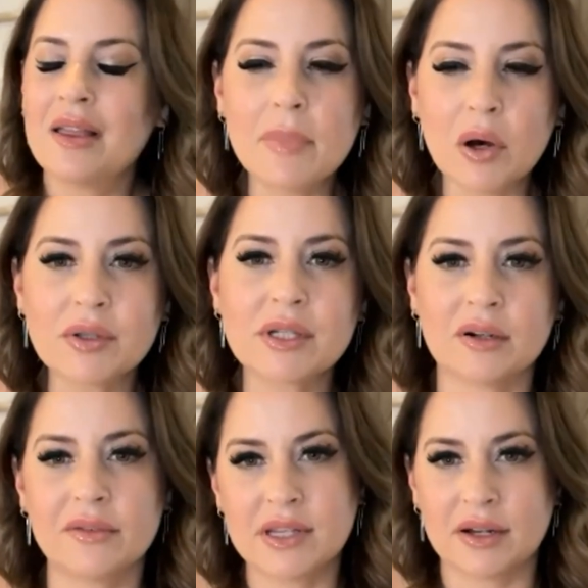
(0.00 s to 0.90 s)
Most
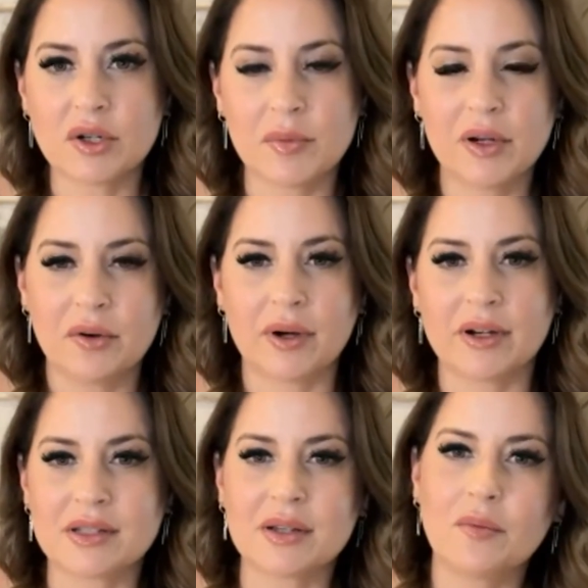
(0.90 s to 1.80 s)
service
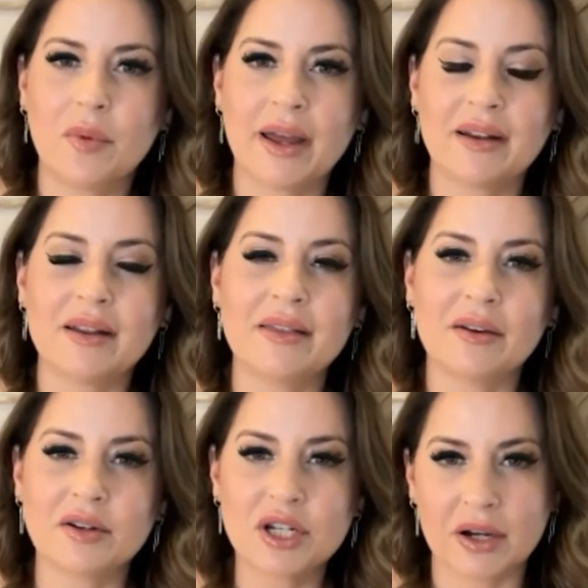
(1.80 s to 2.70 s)
entrepreneurs, when
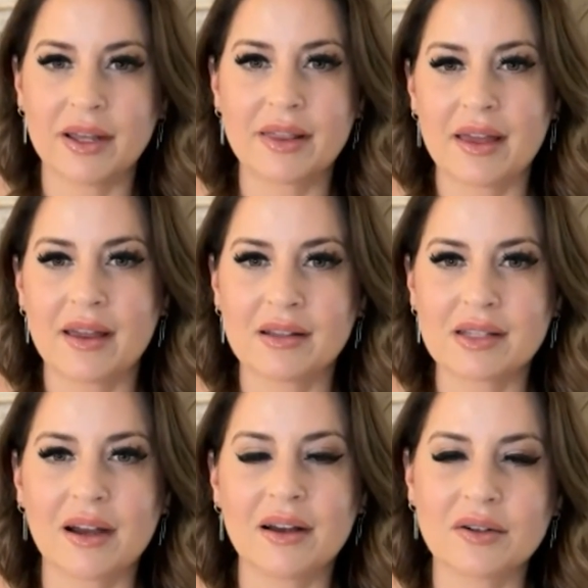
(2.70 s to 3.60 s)
they're sharing
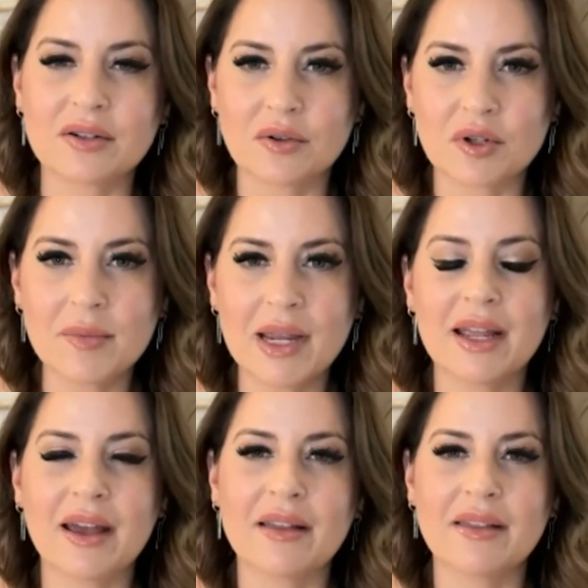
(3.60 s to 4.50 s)
things on their social
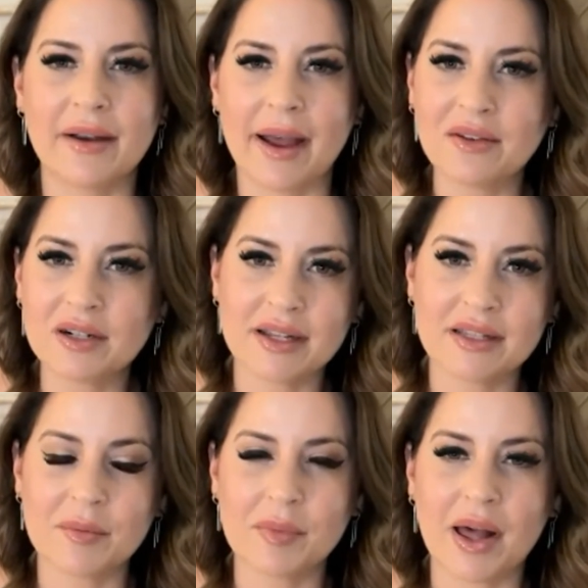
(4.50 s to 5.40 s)
media, their
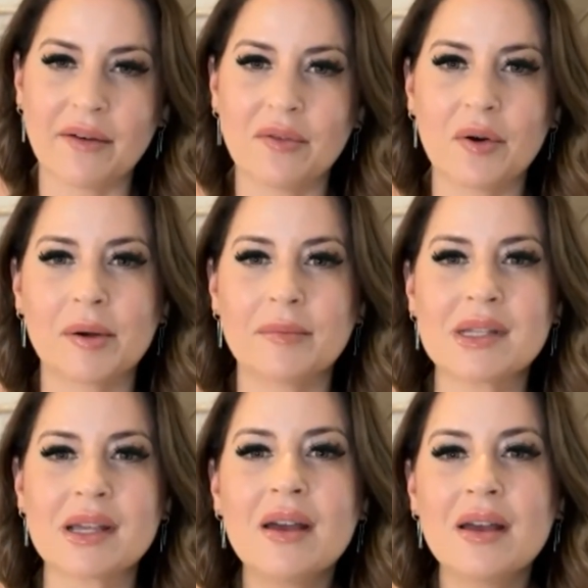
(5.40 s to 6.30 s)
advertising
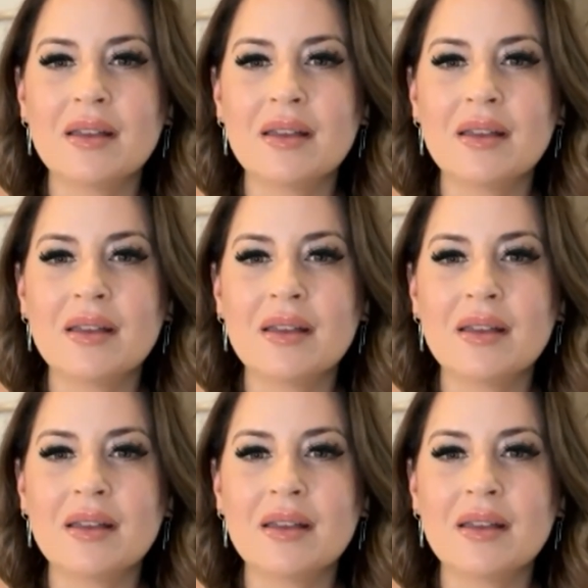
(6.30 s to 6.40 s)
platforms,